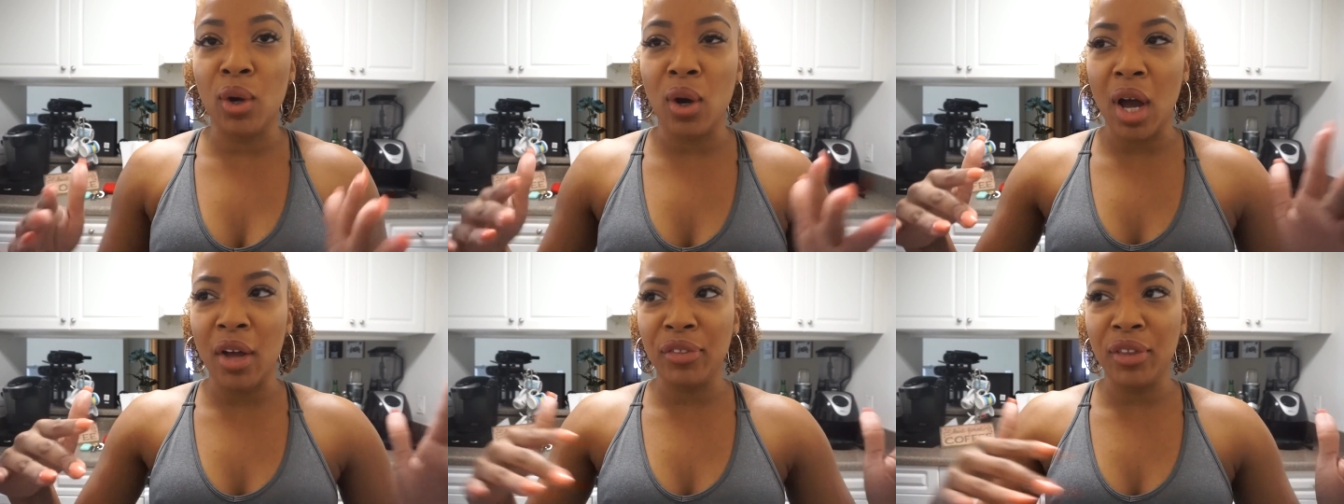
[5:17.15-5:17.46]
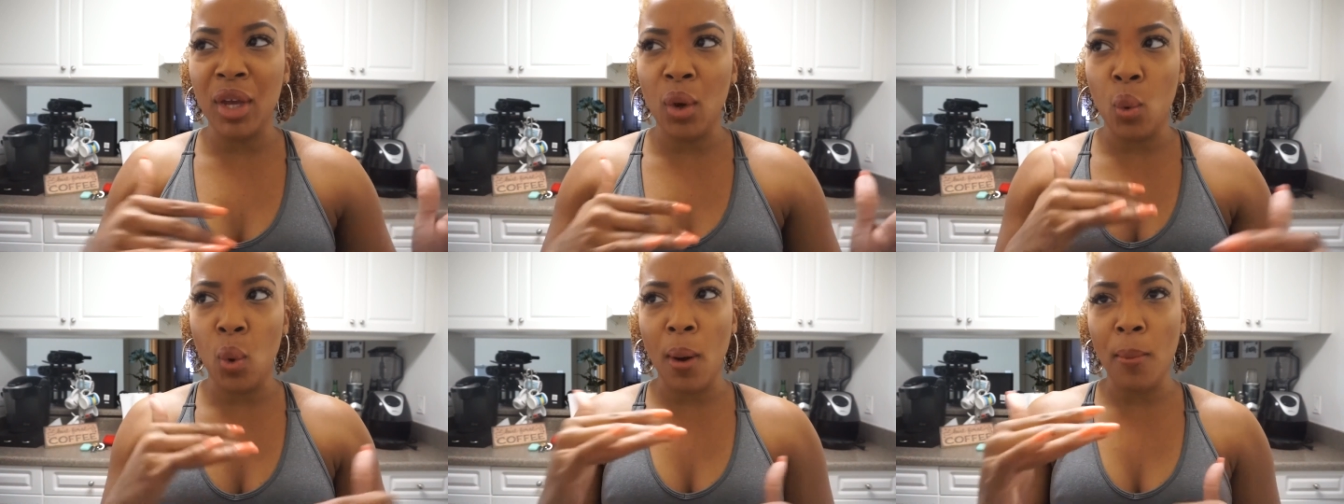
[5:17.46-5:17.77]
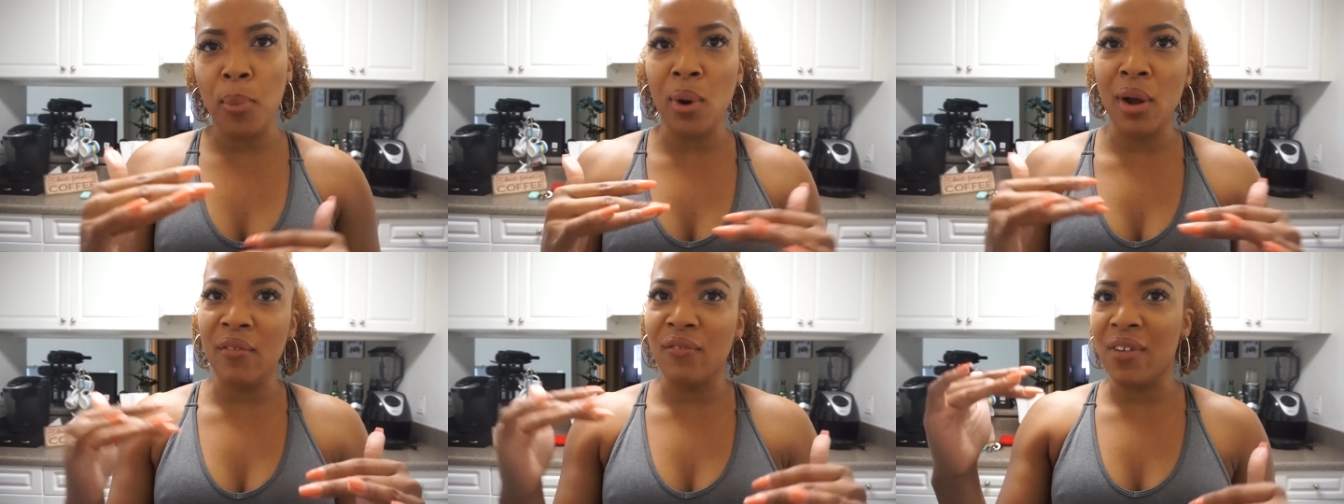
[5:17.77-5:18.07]
I think
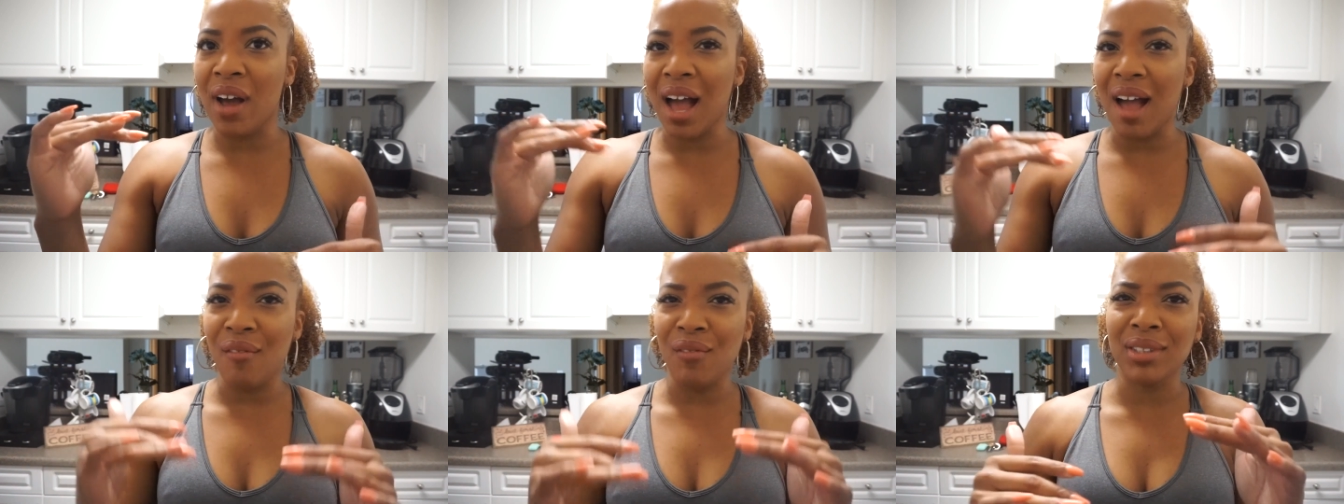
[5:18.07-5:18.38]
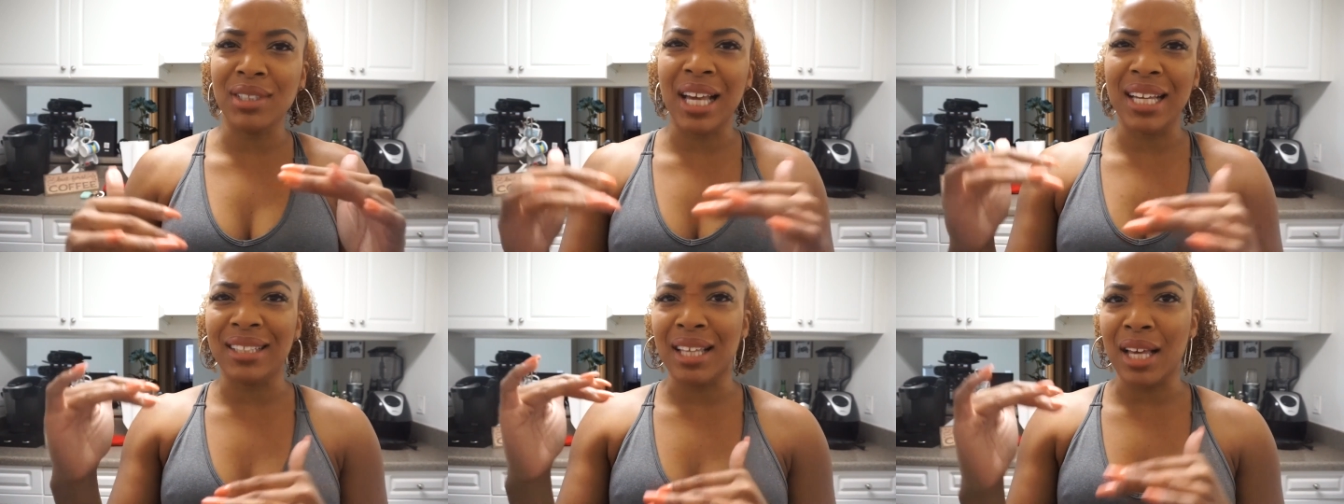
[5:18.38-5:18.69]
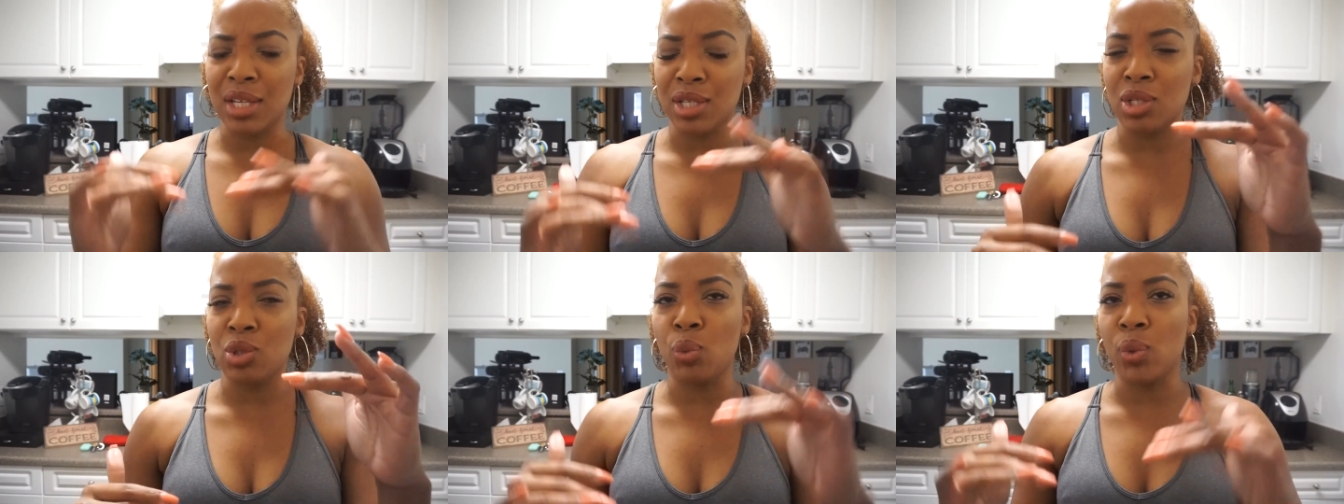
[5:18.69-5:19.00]
1.5 is like
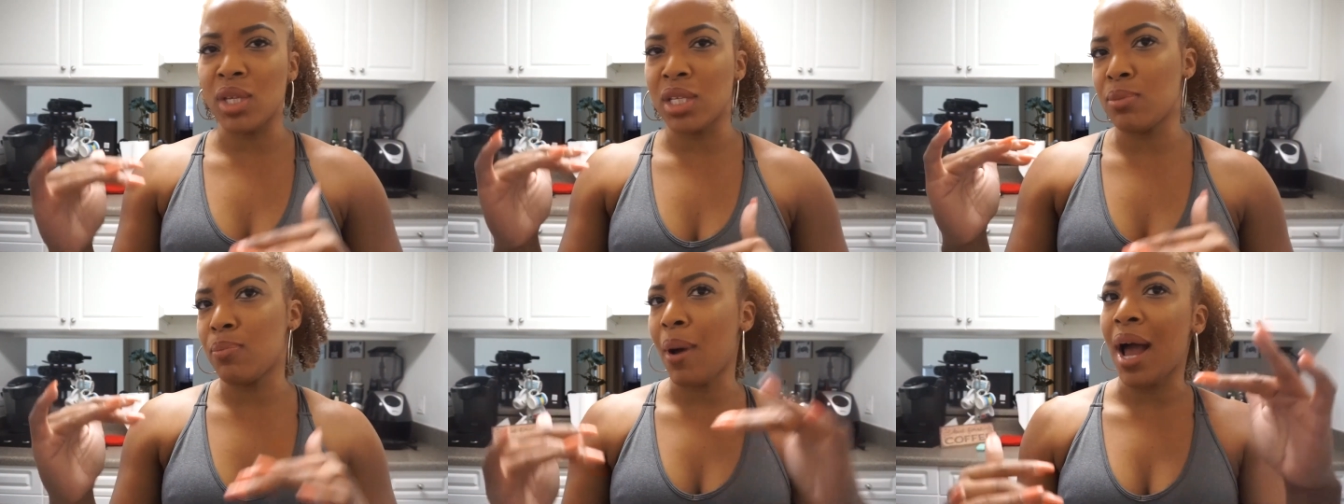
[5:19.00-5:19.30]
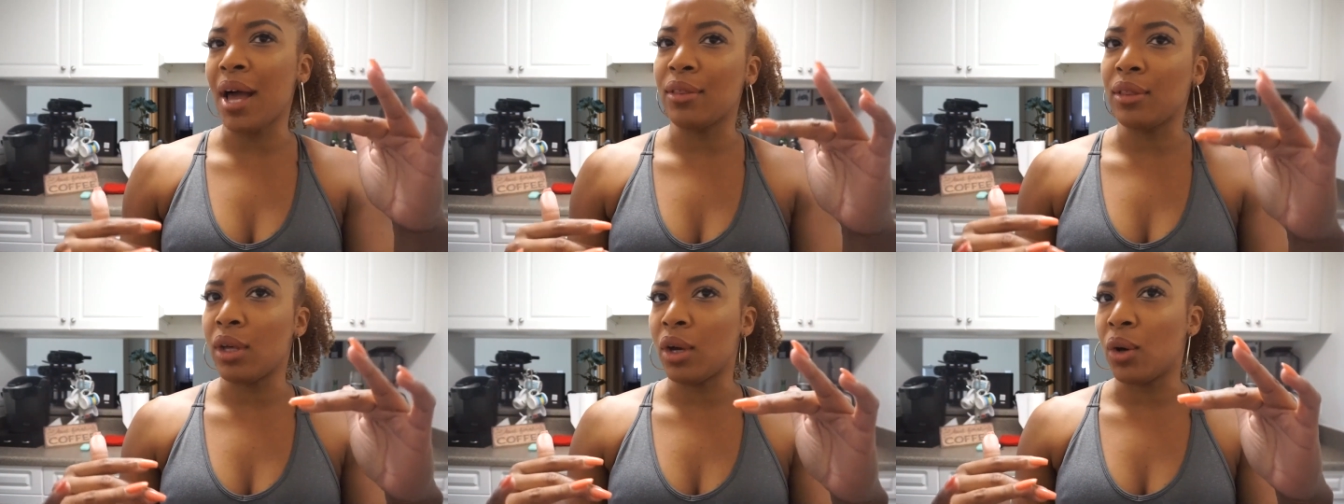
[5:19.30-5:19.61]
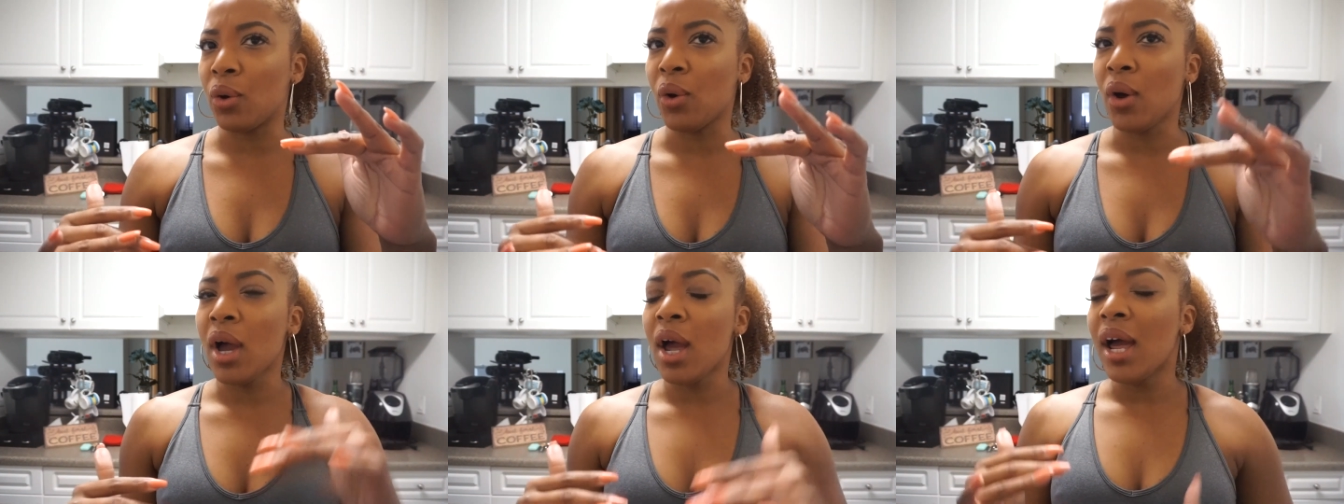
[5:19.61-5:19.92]
that sweet spot though.